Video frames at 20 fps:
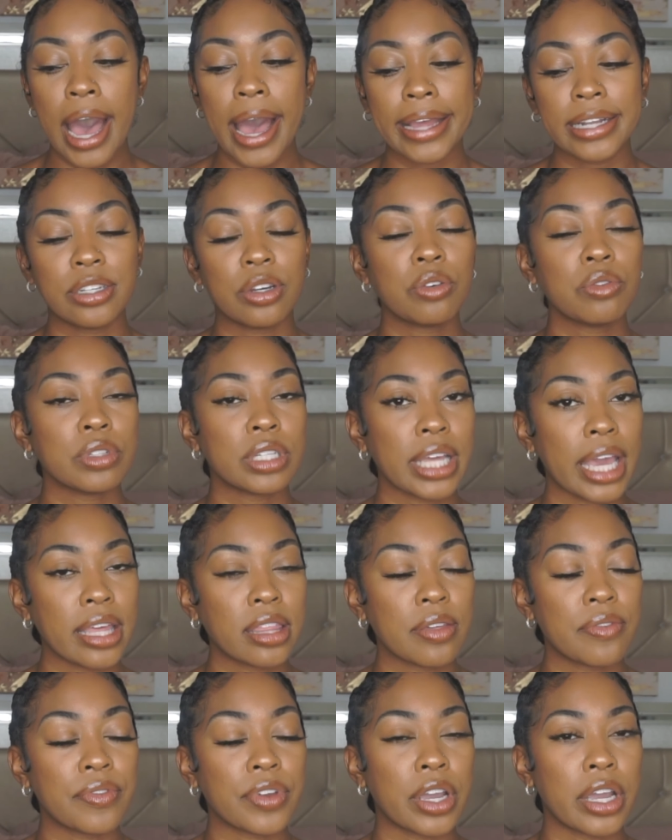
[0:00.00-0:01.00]
I don't
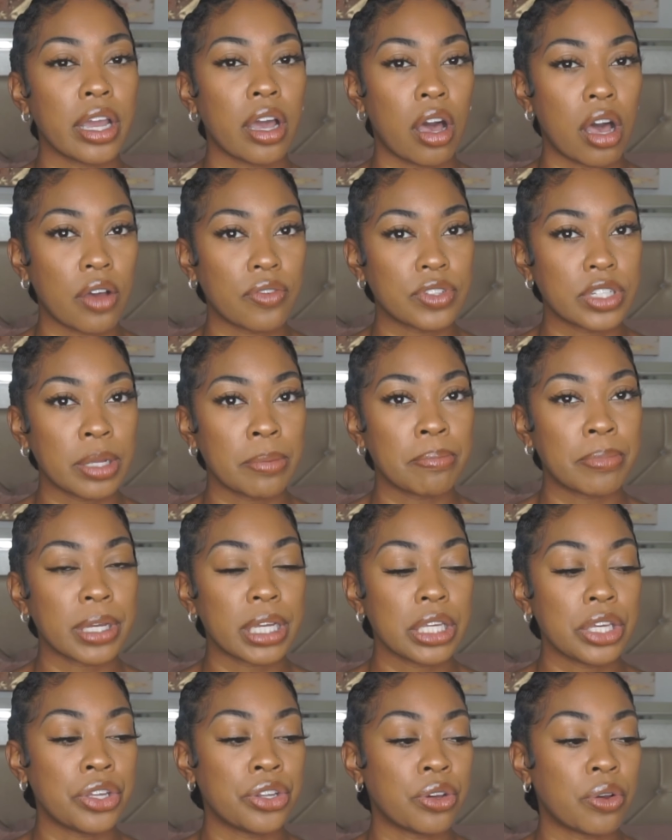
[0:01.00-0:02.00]
take them very often,
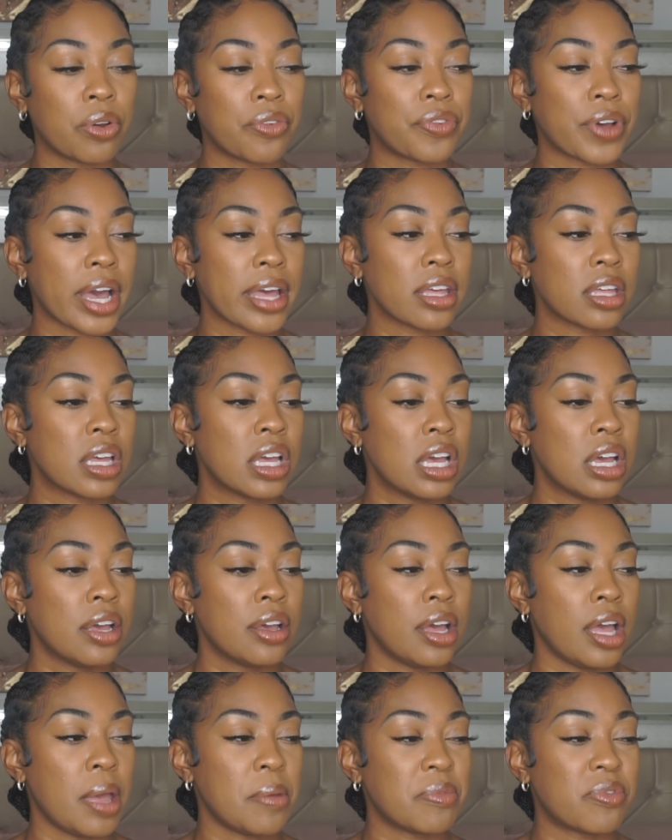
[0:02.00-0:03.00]
but you know, if I
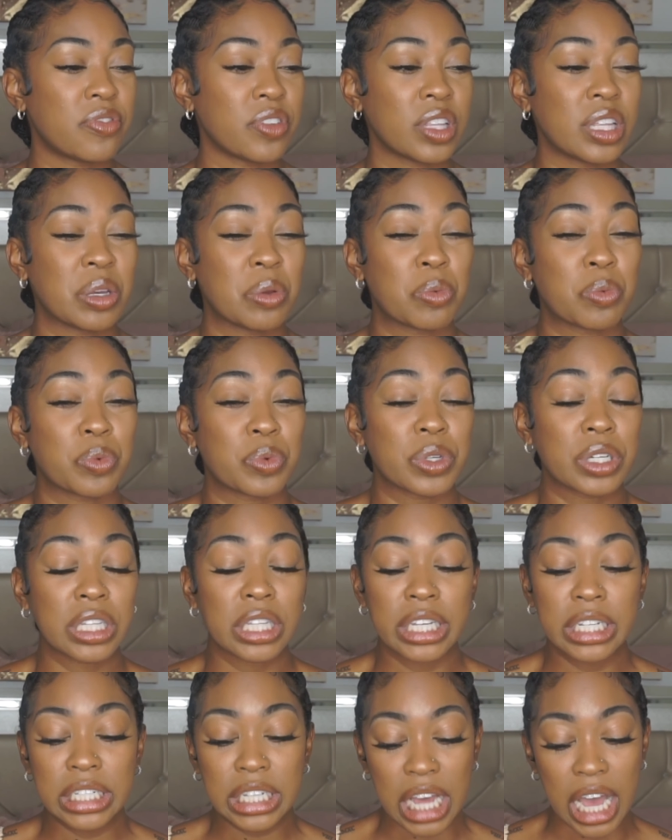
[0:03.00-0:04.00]
am feeling
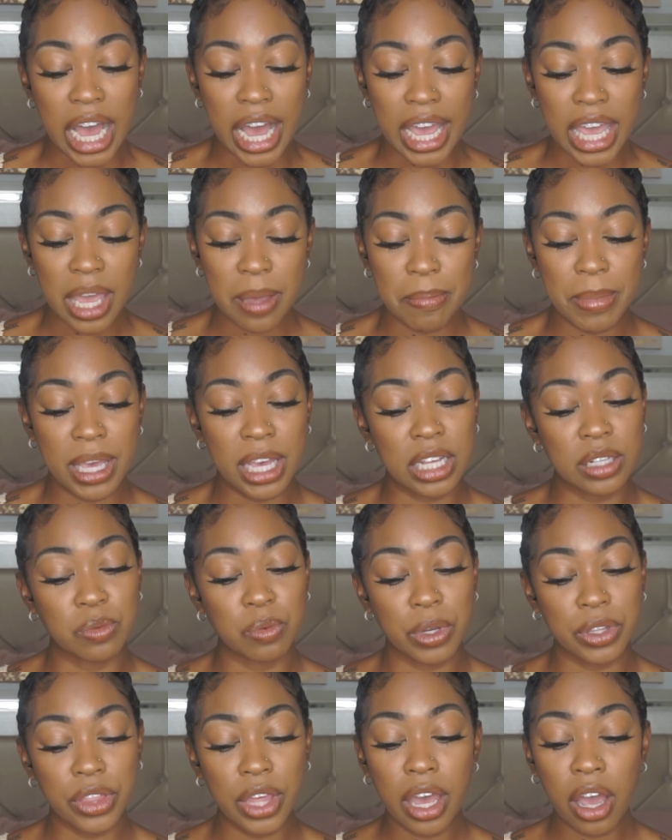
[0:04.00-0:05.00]
really tight, because
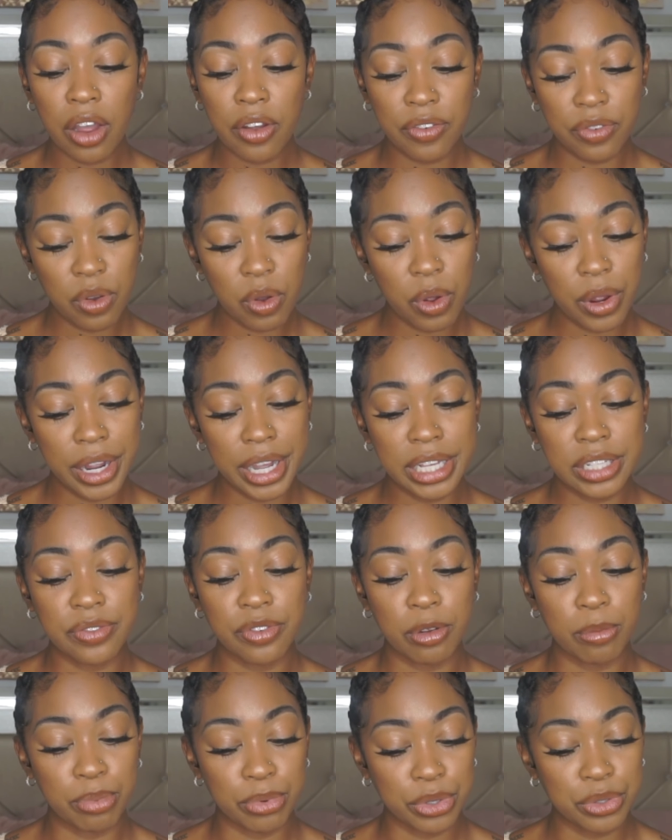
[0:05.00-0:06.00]
what they are for is
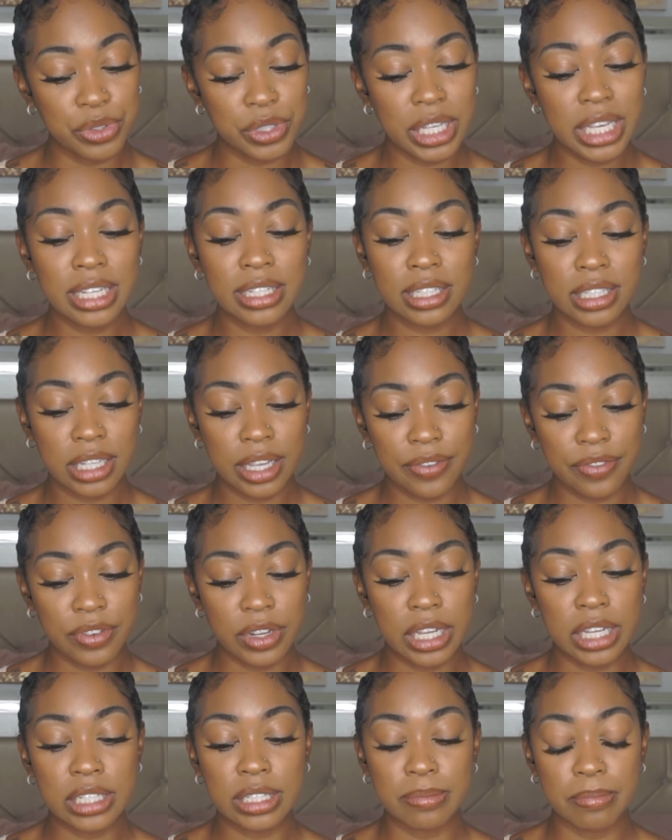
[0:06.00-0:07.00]
for bruising,
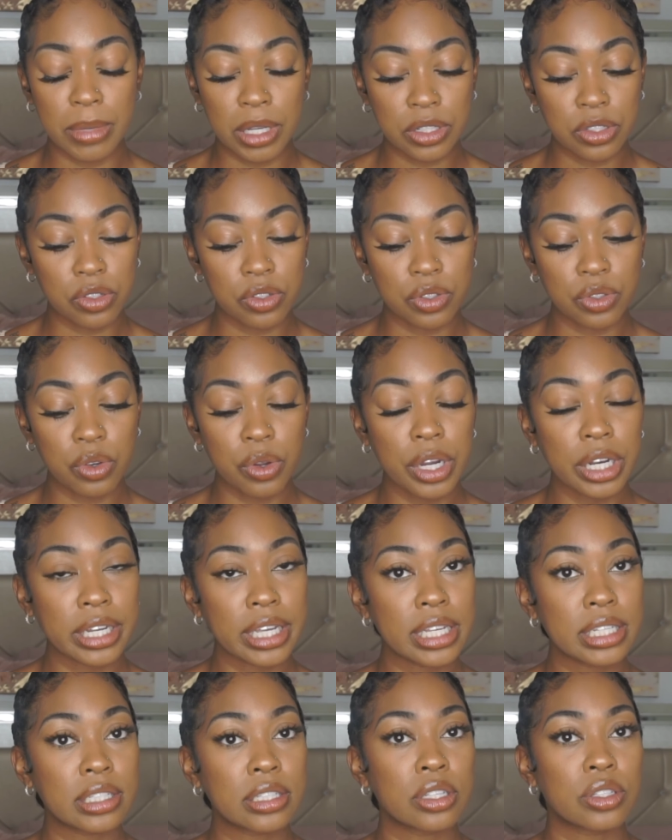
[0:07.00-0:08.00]
stiffness, muscle
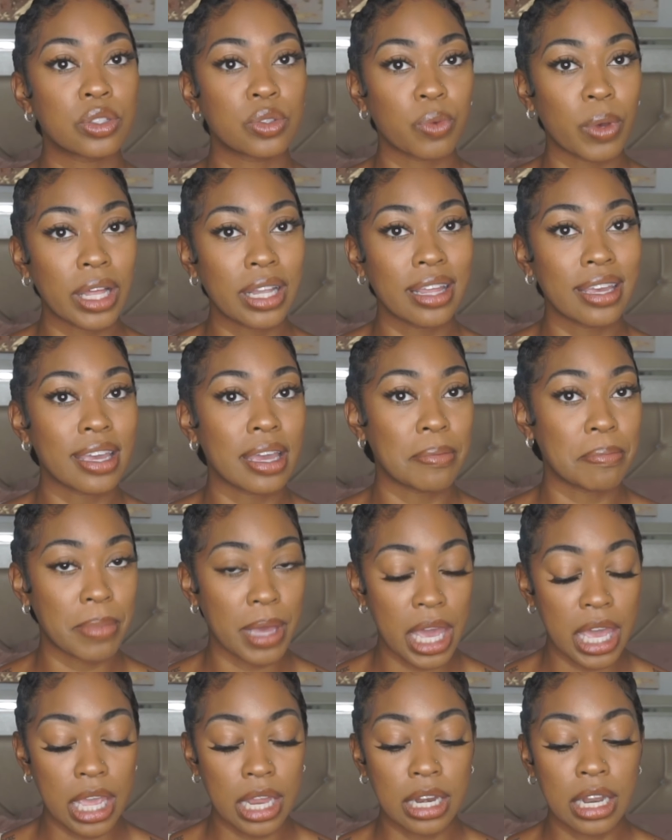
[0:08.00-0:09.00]
soreness, swelling, and
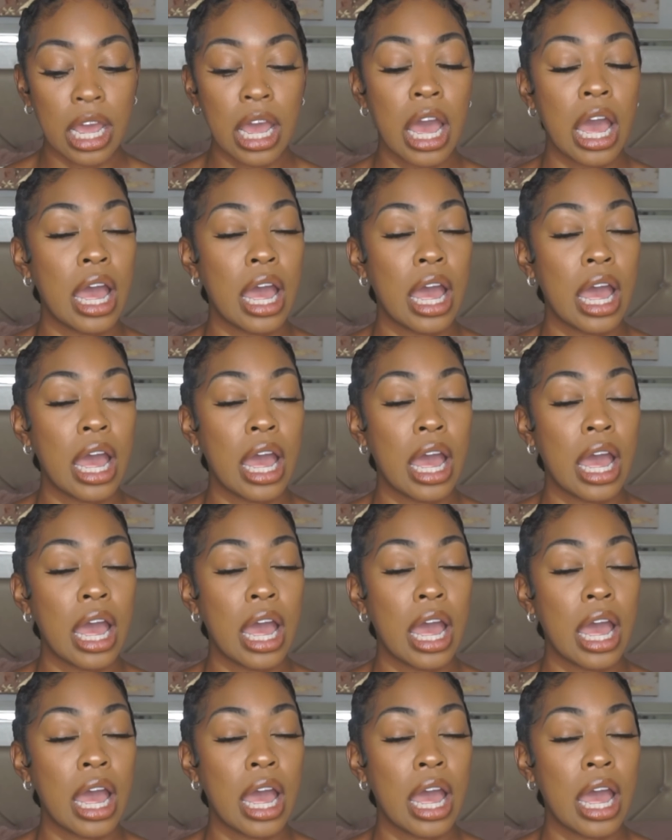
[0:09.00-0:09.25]
pain.